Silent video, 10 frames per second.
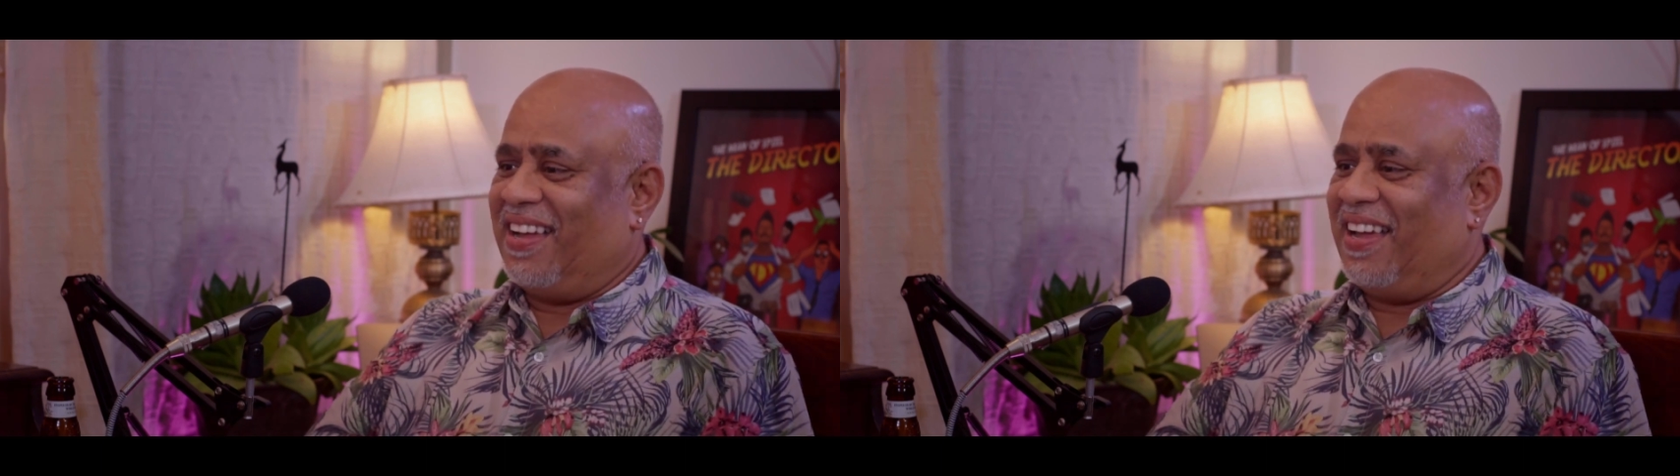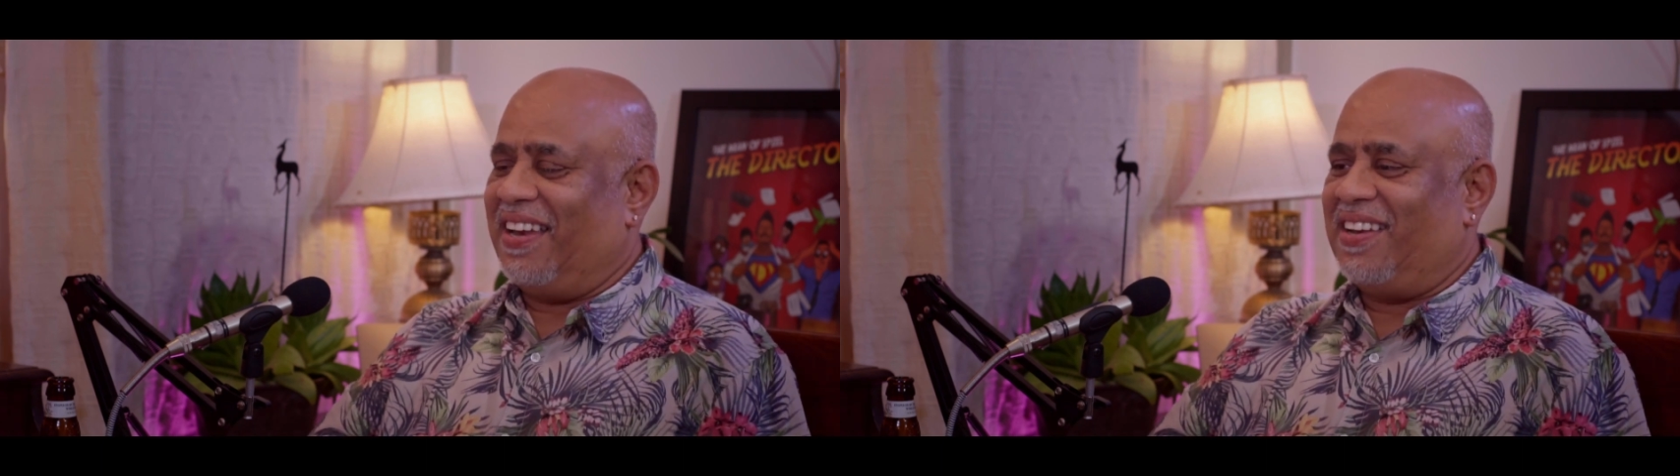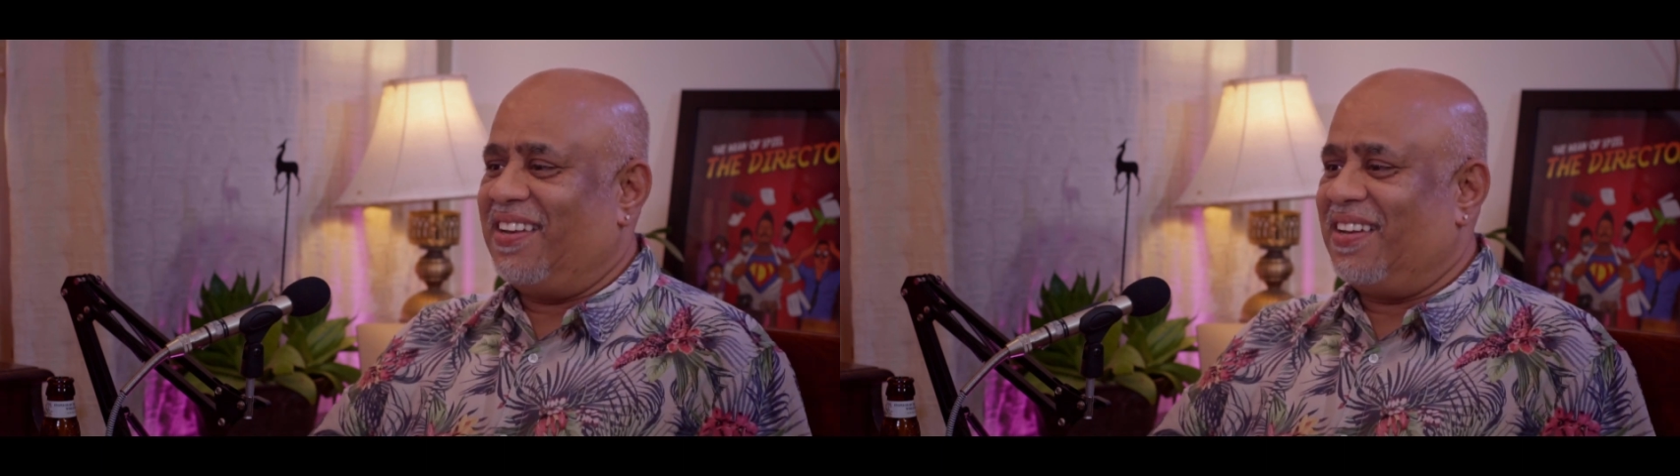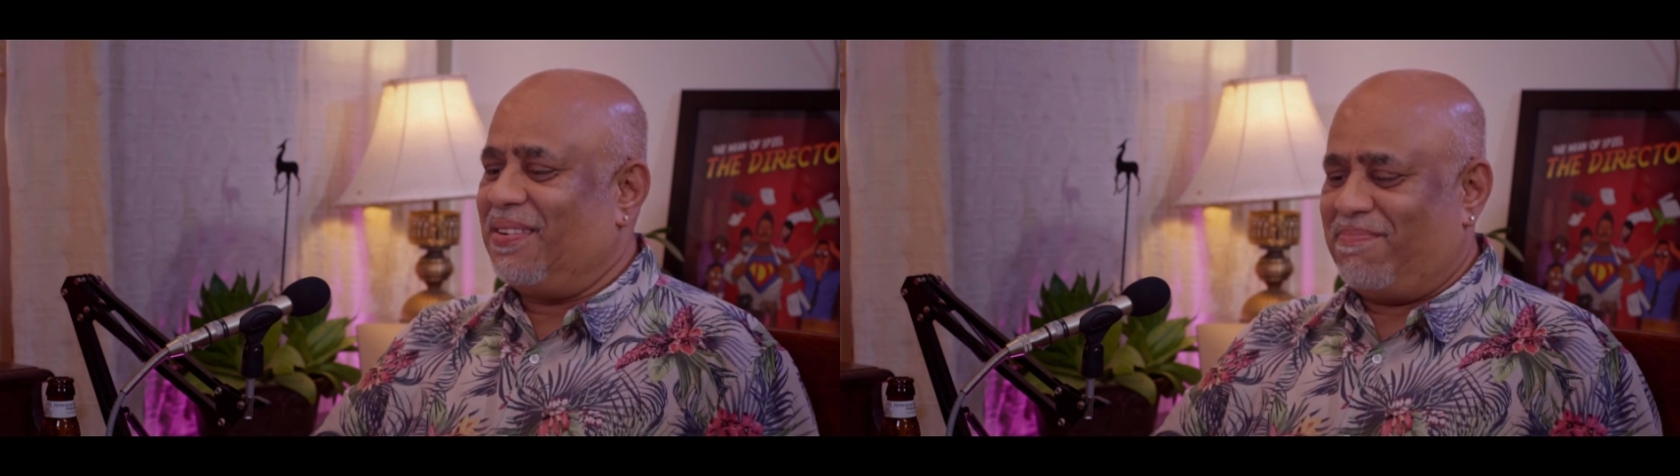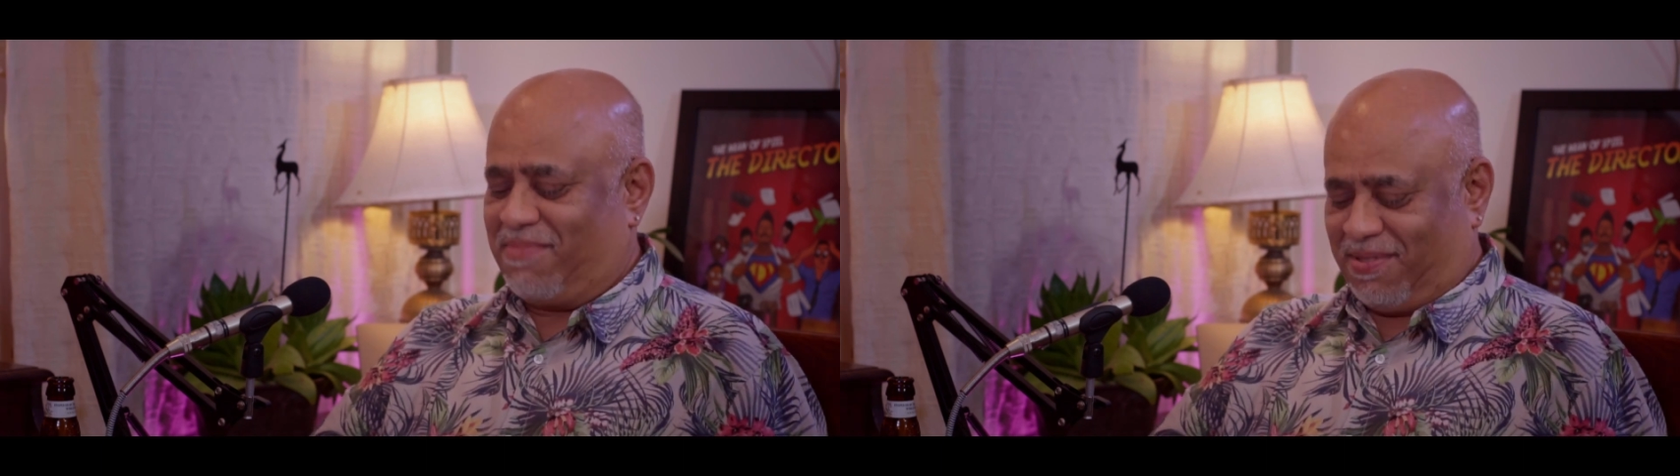And
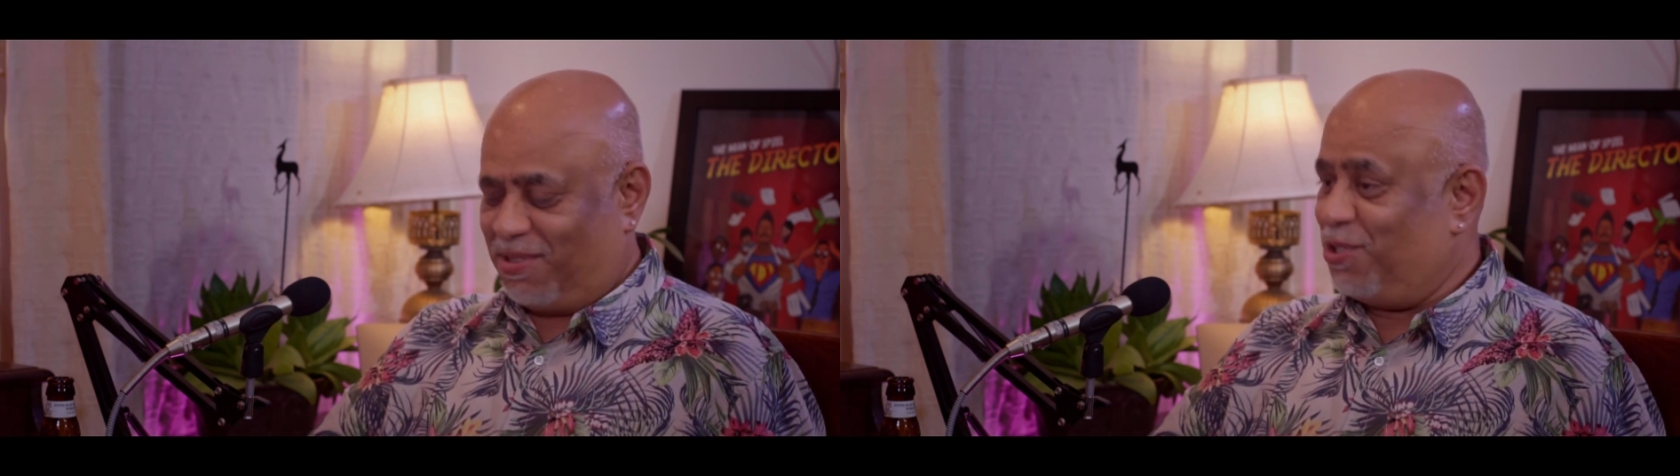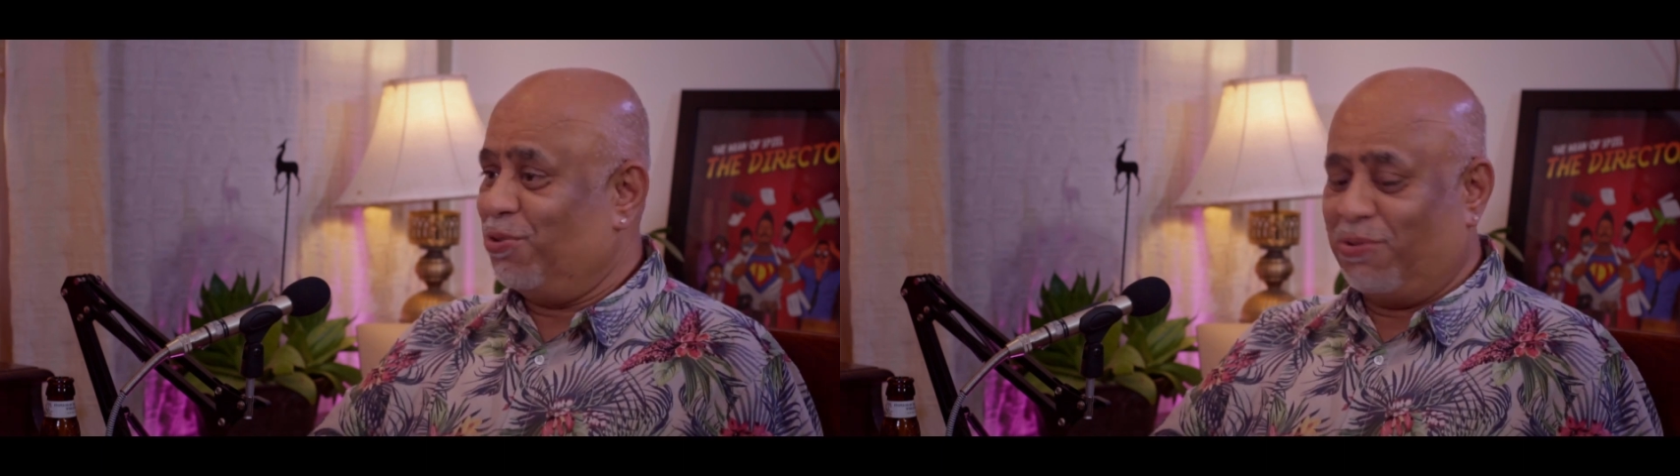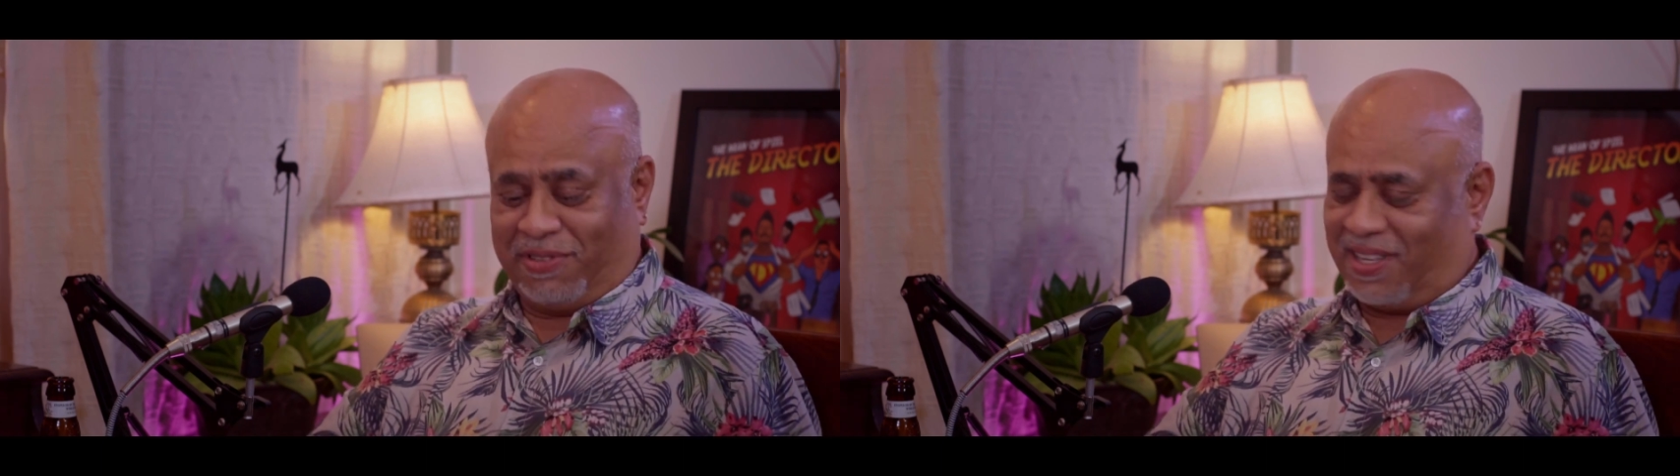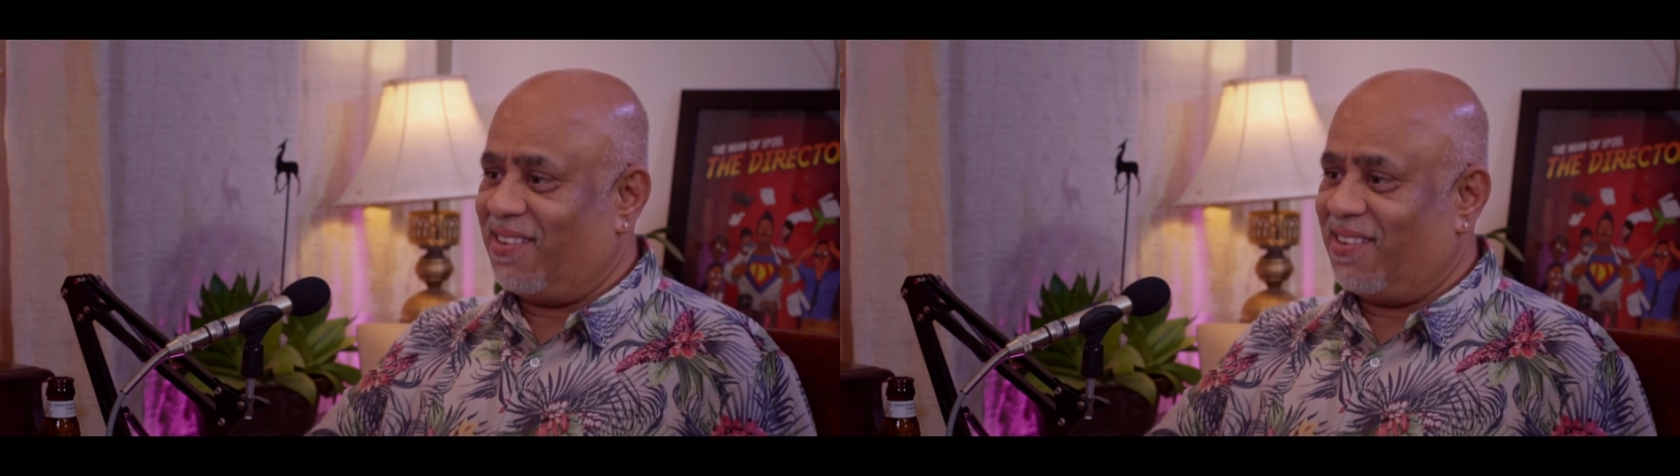shoes